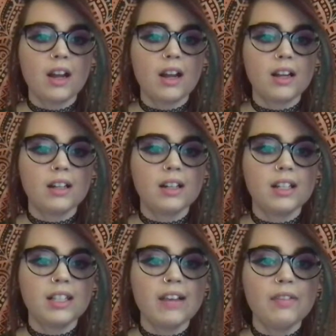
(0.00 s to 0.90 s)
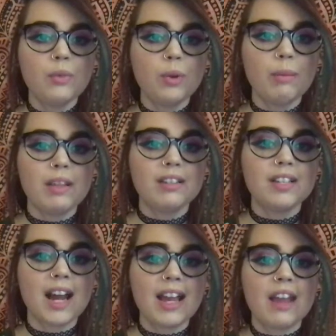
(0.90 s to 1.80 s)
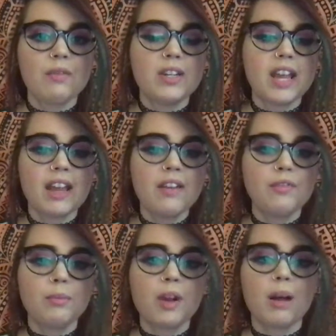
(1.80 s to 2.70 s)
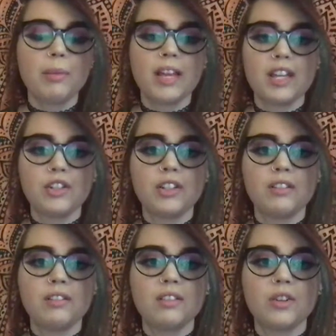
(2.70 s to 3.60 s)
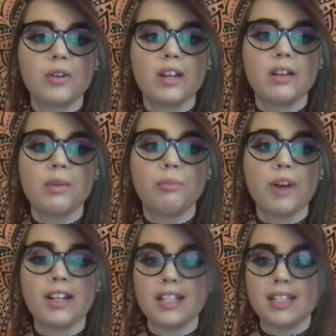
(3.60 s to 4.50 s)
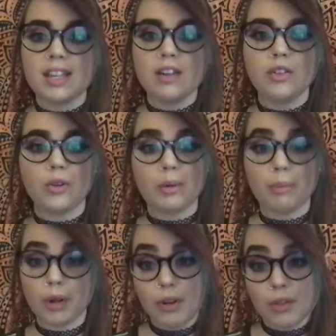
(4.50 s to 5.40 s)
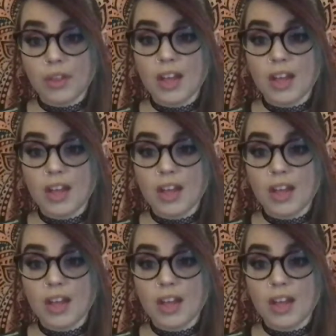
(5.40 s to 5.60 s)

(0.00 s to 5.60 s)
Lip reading: 11 women die every day from complications during pregnancy, during birth.